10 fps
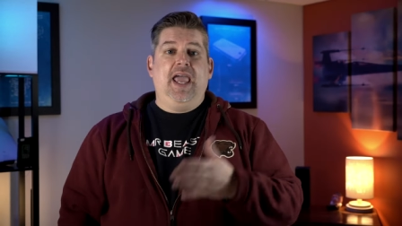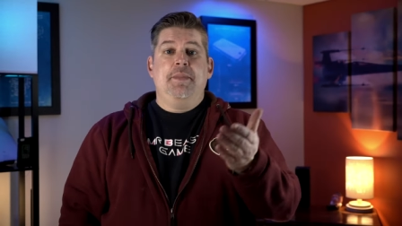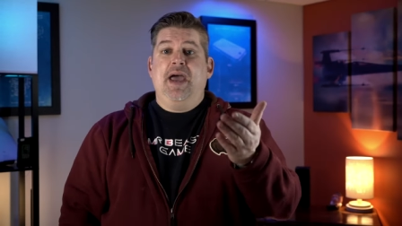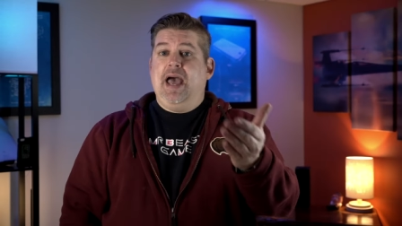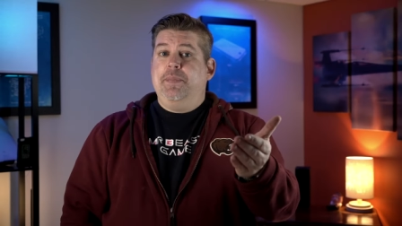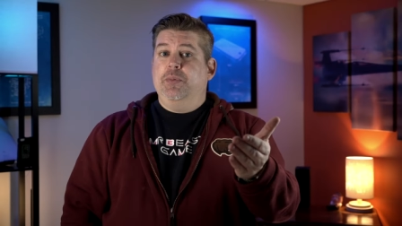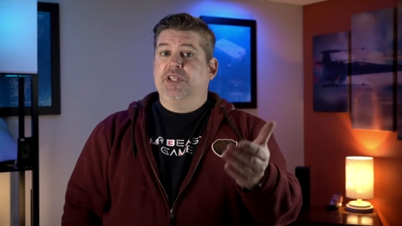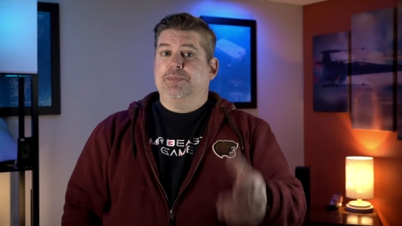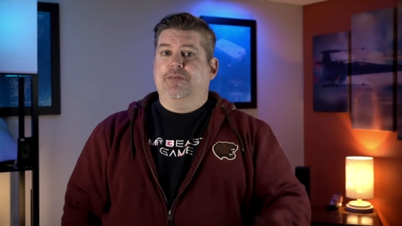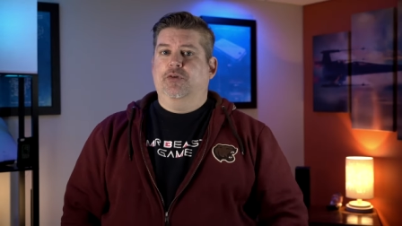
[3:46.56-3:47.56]
I am happy with
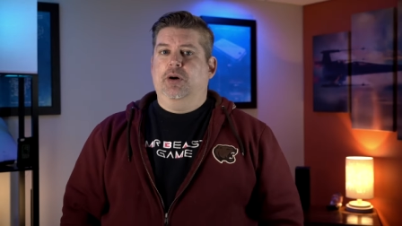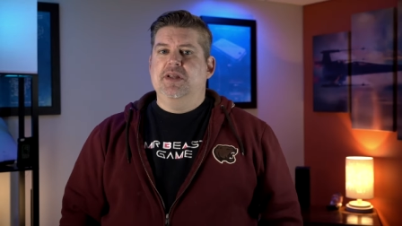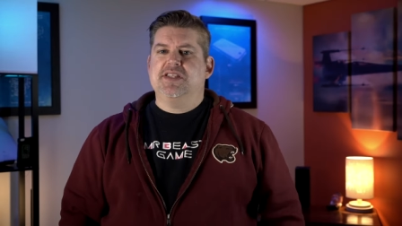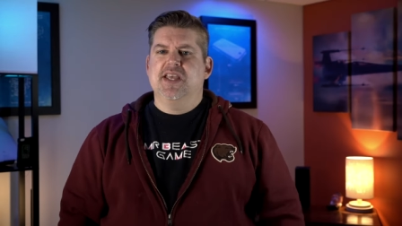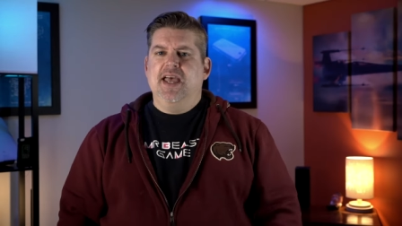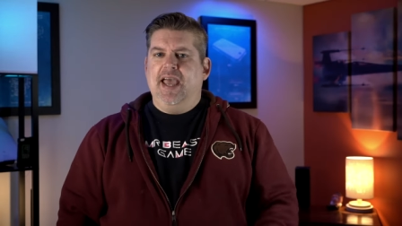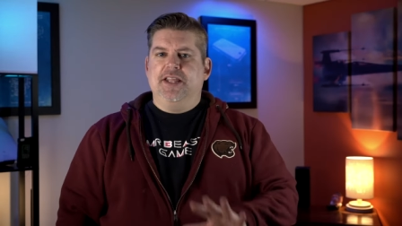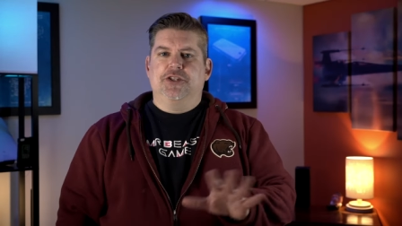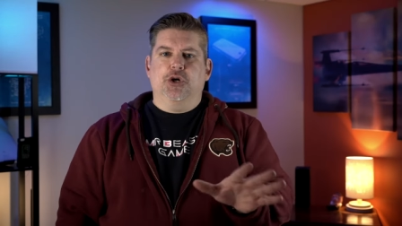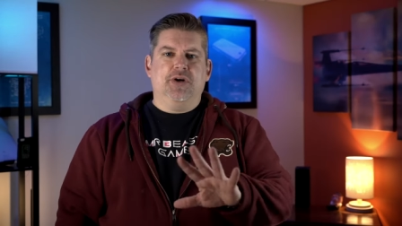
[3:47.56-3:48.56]
the performance
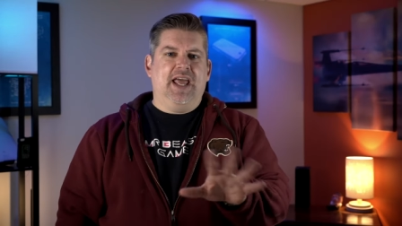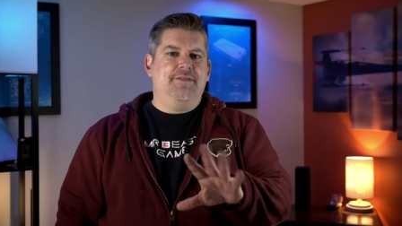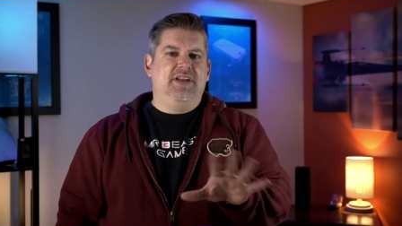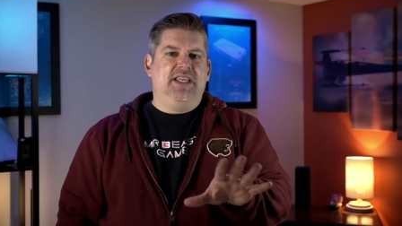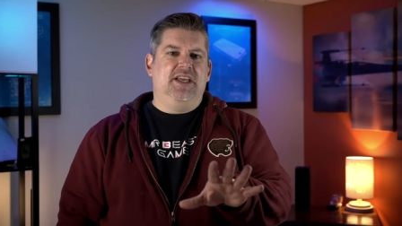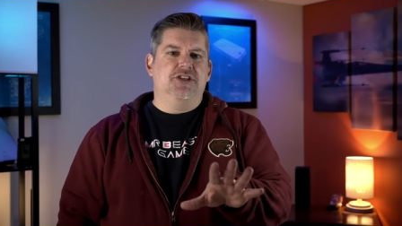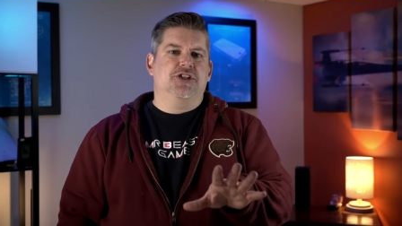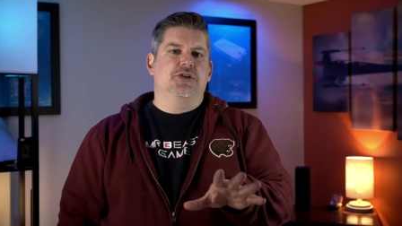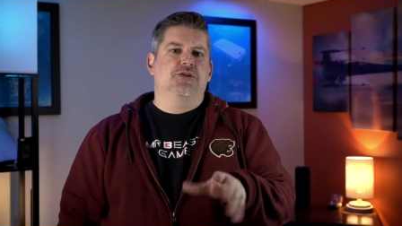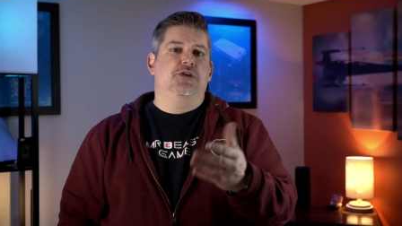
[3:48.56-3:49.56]
and don't have any
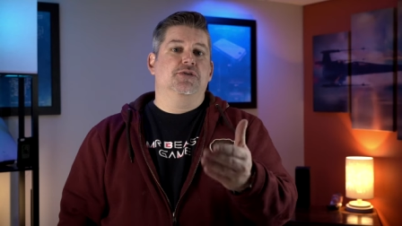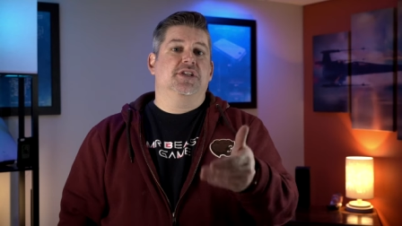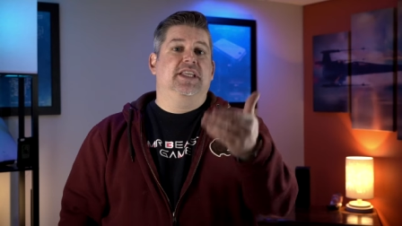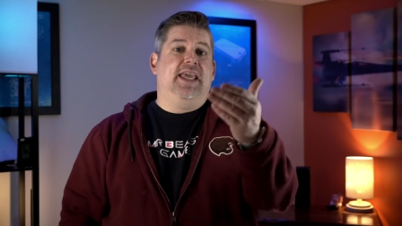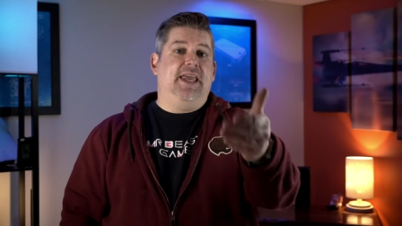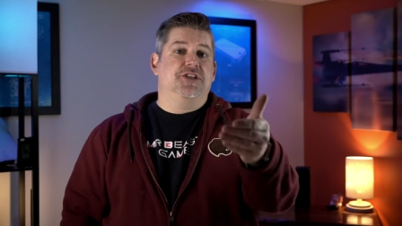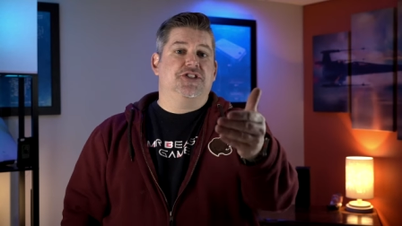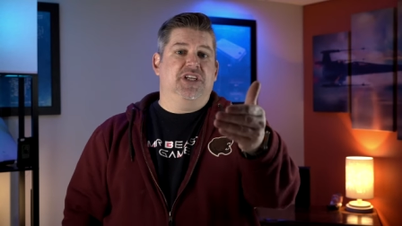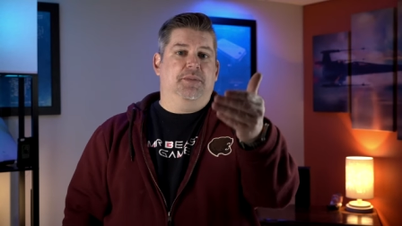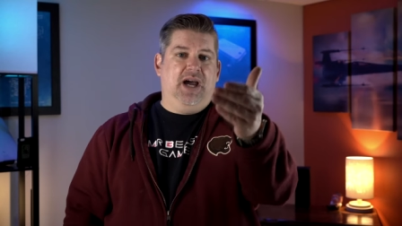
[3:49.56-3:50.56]
issues using the
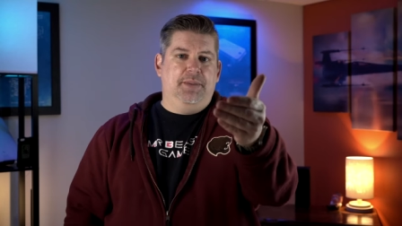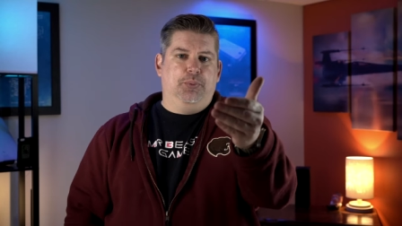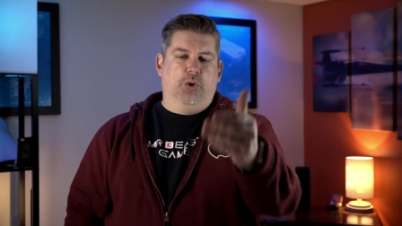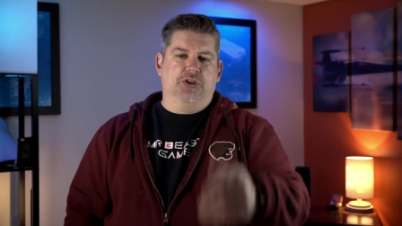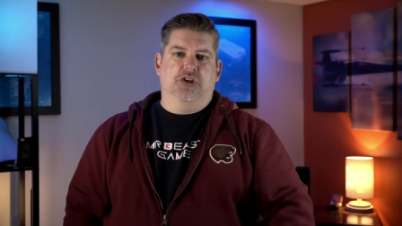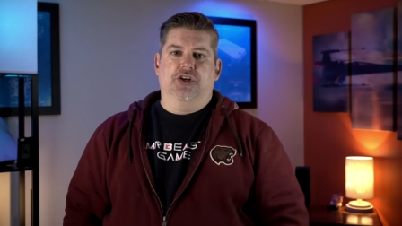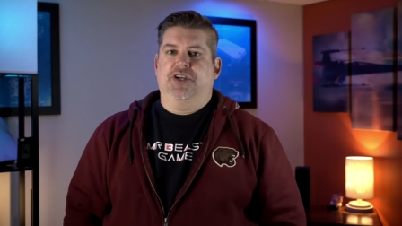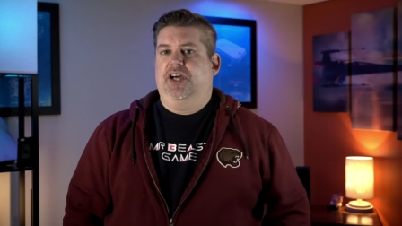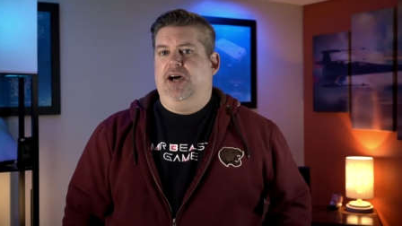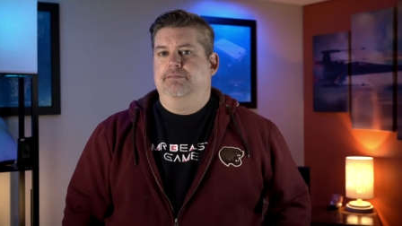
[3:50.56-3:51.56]
HDMI port to hook
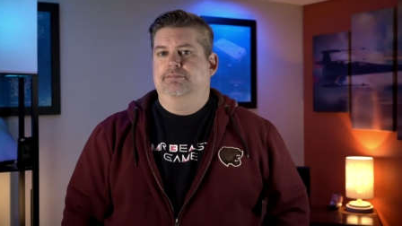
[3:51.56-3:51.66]
it up.